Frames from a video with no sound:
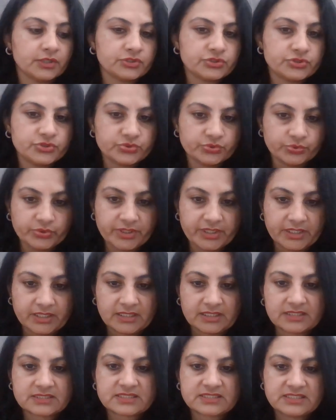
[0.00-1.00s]

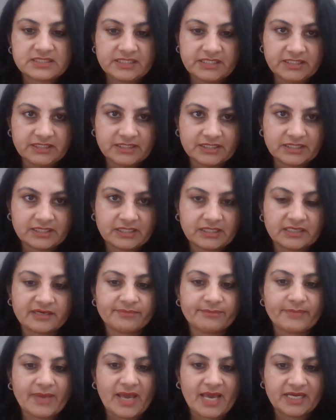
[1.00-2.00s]
junior, senior,
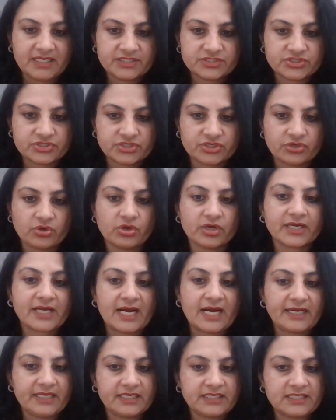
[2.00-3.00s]
manager or
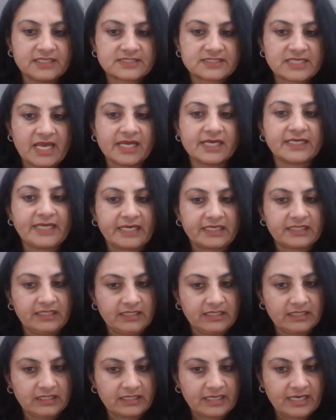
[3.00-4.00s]
categories like
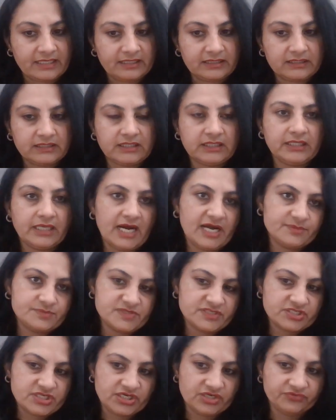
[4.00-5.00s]
technical category,
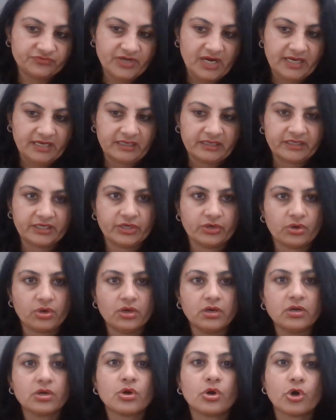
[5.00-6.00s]
administrative category
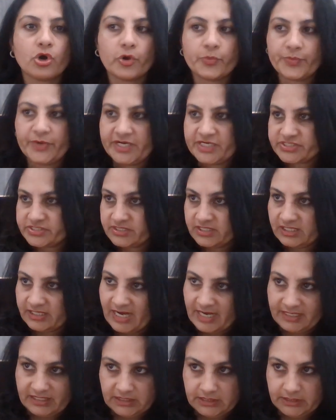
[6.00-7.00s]
or operational
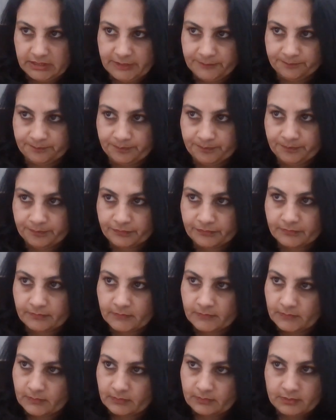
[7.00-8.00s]
category.
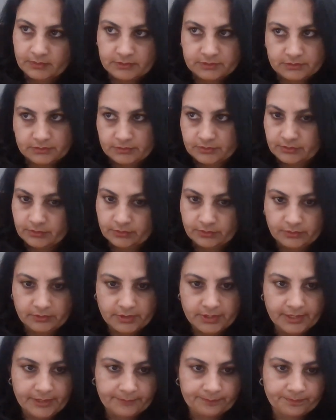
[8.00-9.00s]

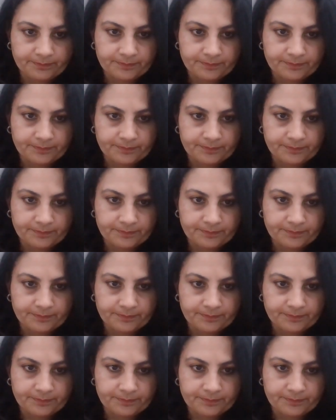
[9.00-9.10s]
Okay.